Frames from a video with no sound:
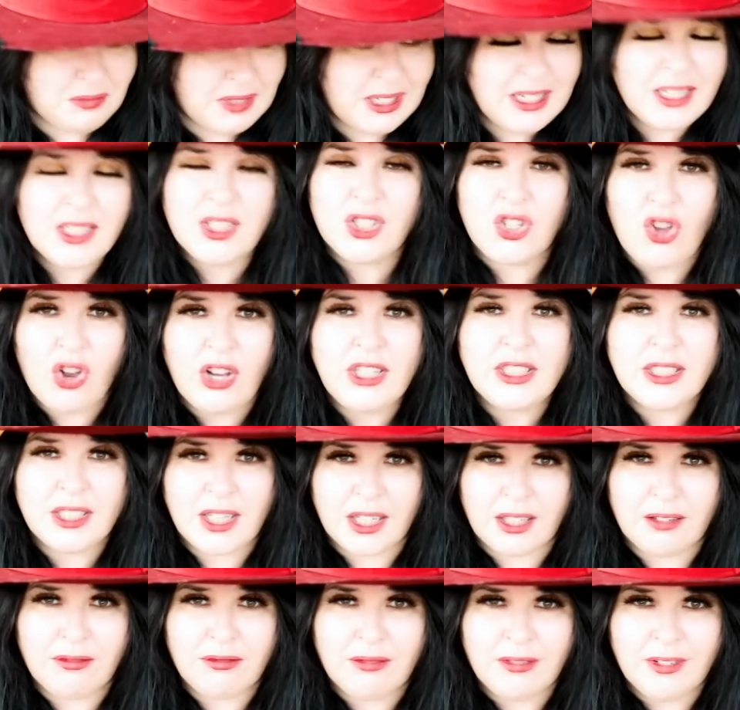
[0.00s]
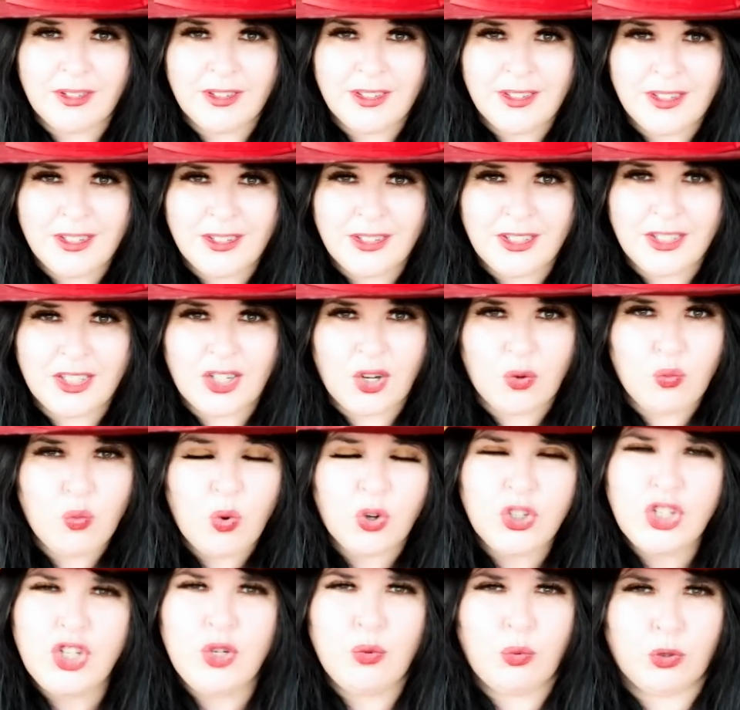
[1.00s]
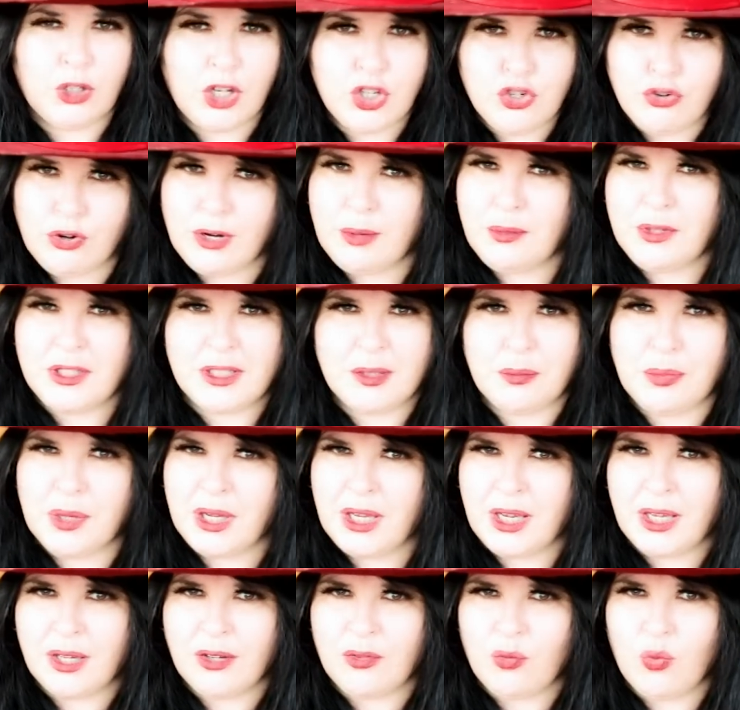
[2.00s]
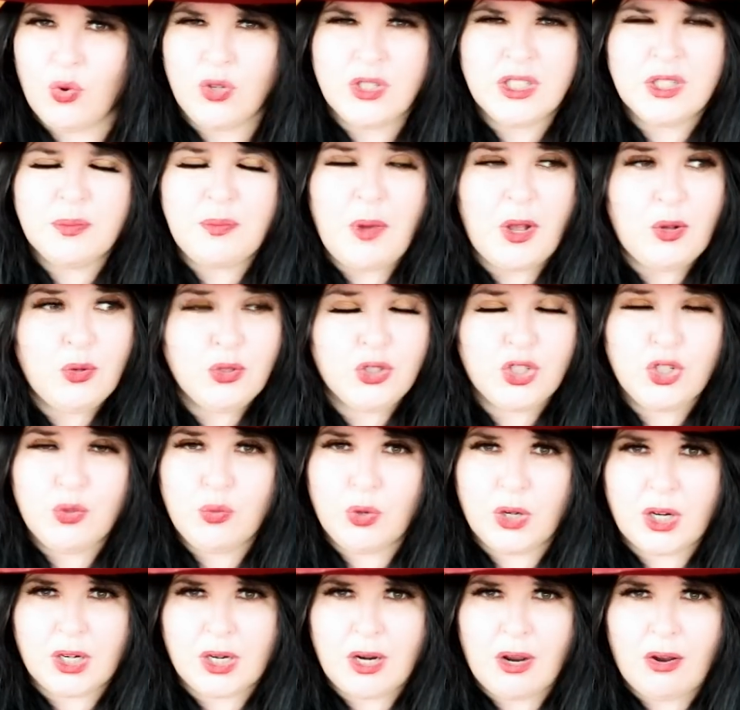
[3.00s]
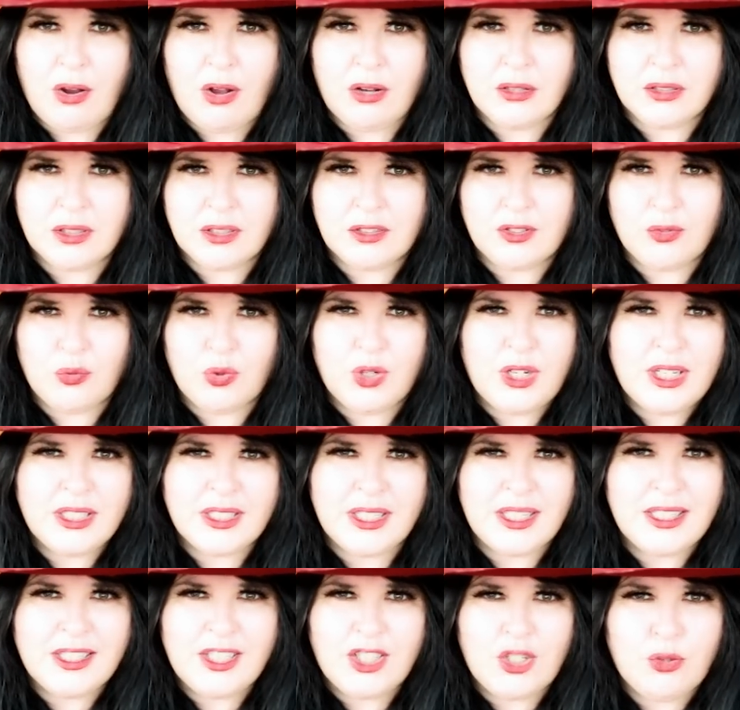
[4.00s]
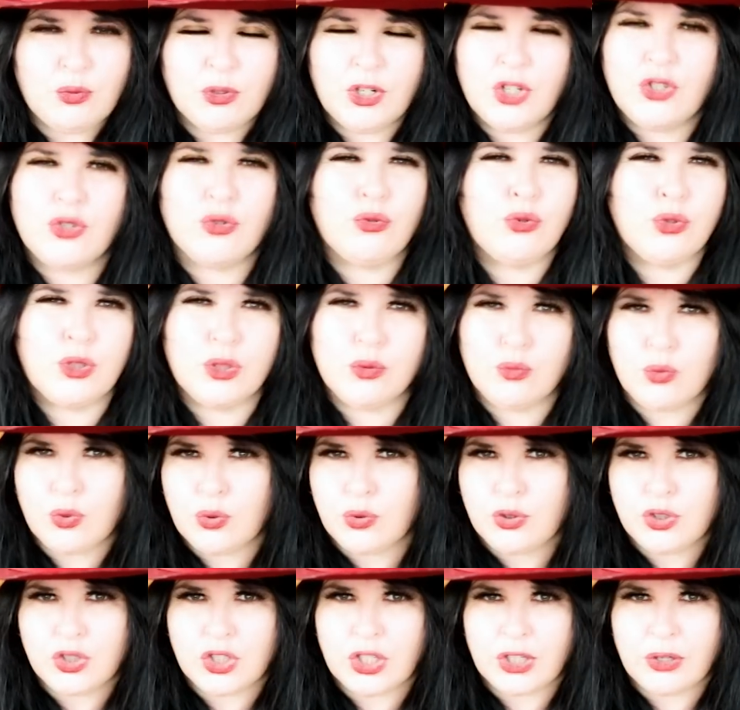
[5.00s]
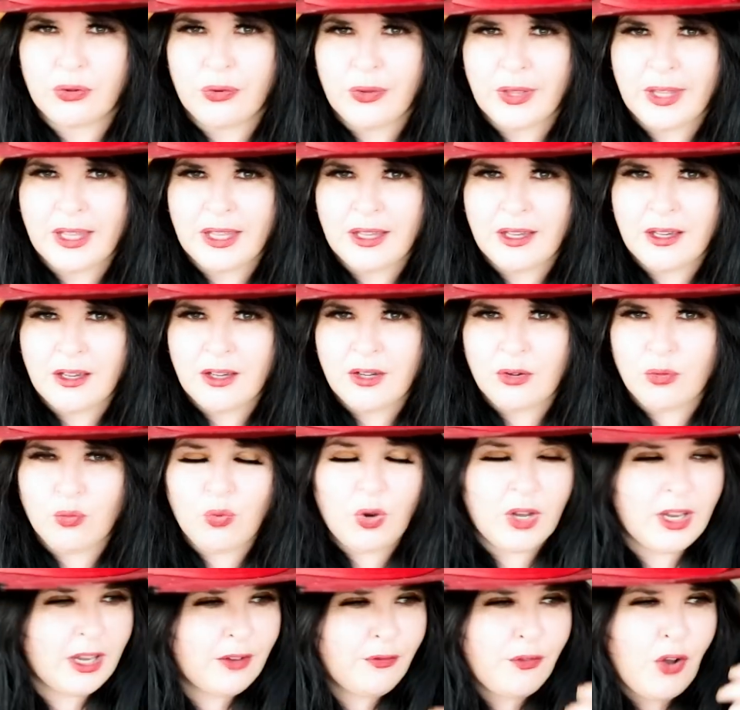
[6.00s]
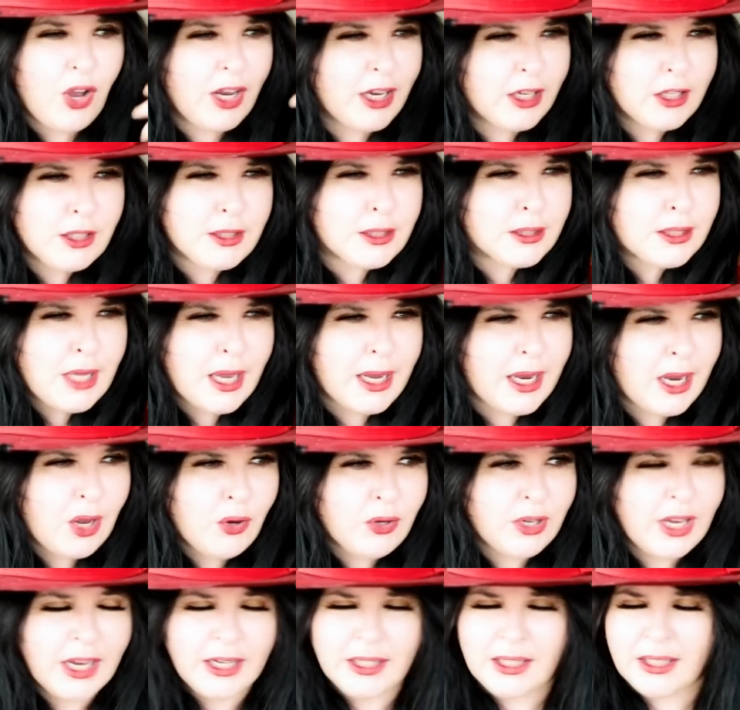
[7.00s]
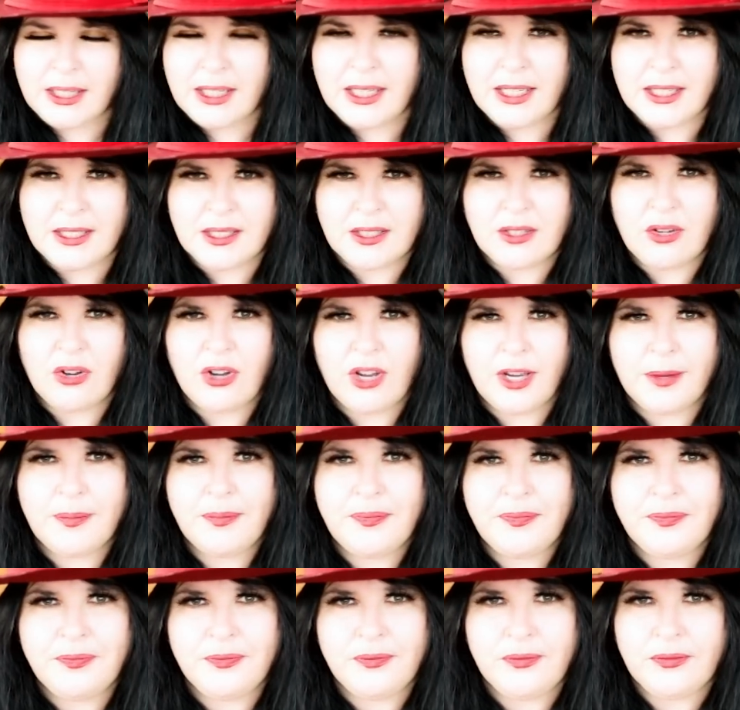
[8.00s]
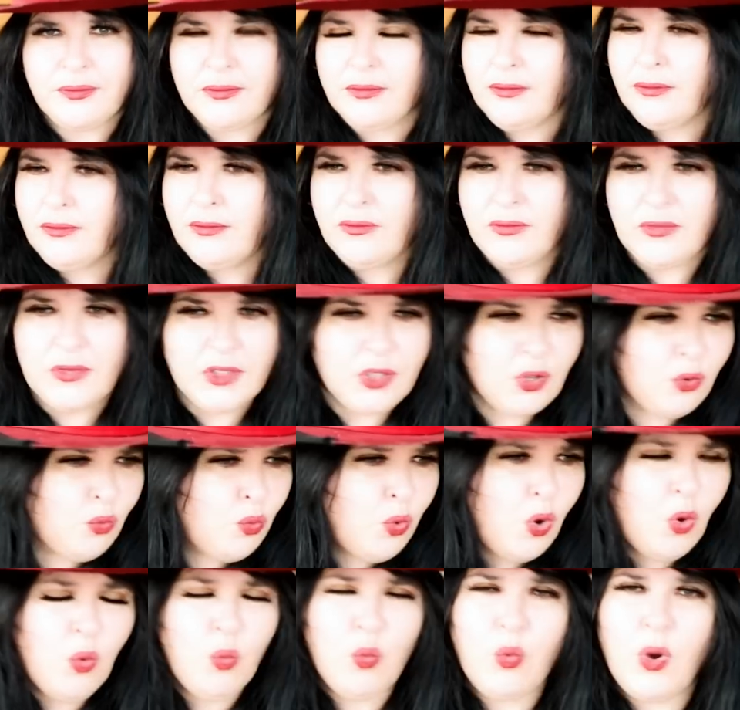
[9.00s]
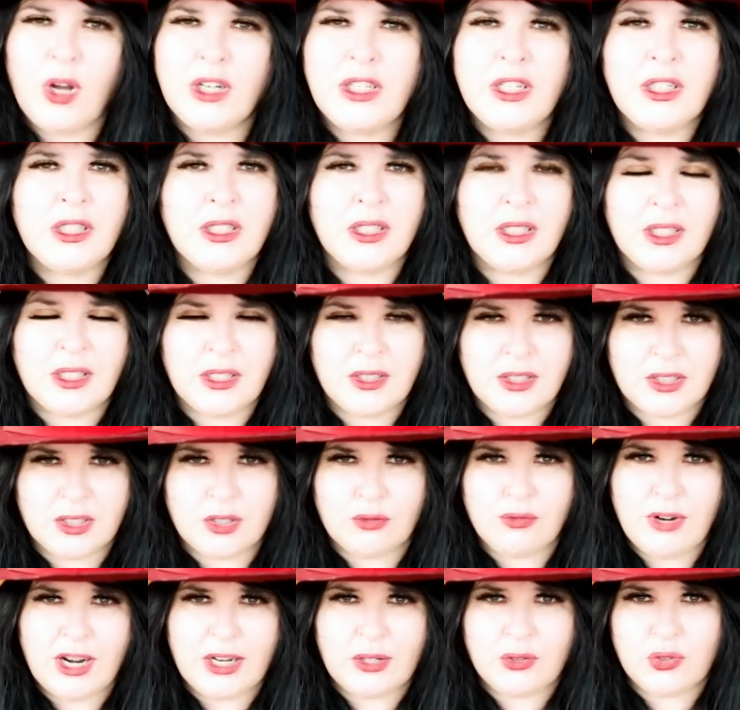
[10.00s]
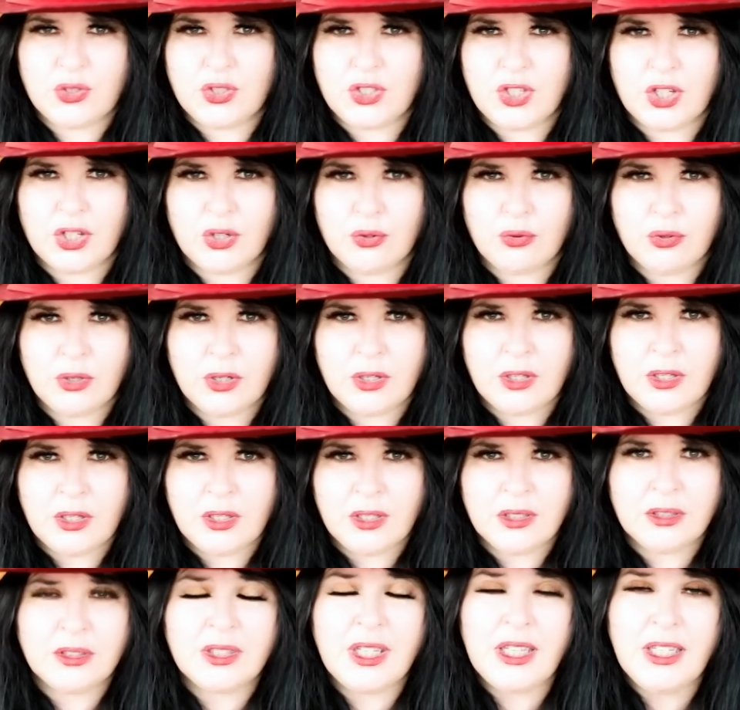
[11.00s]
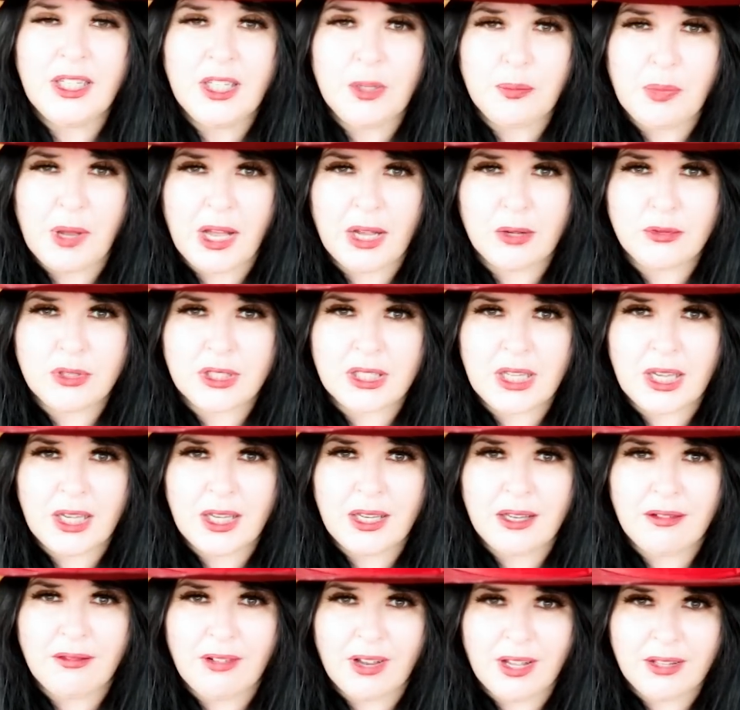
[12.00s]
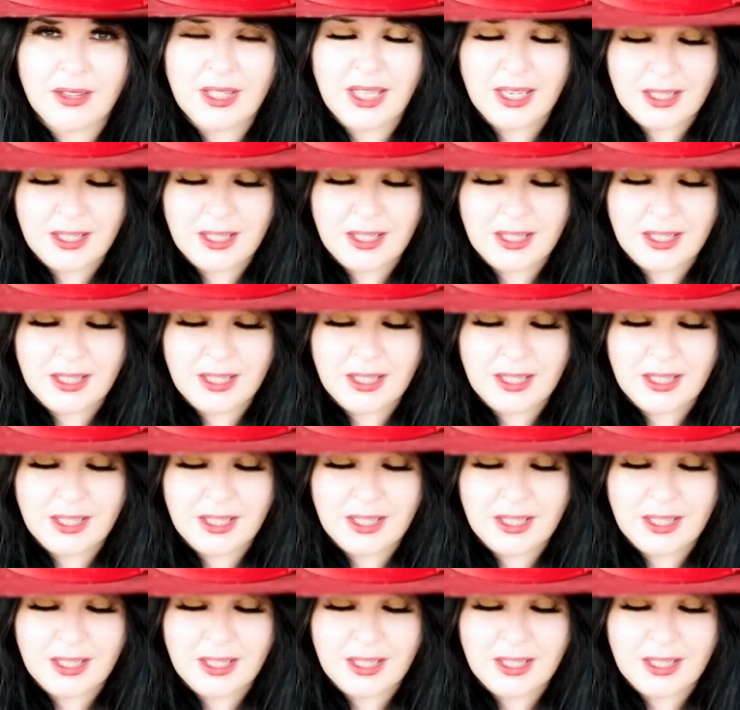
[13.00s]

exciting. You know, what do you want to dream into being? What spells do you want to cast? What is it that you want to draw towards you? If I could say, okay, in a year's time, what wonder surrounds you? Think about it and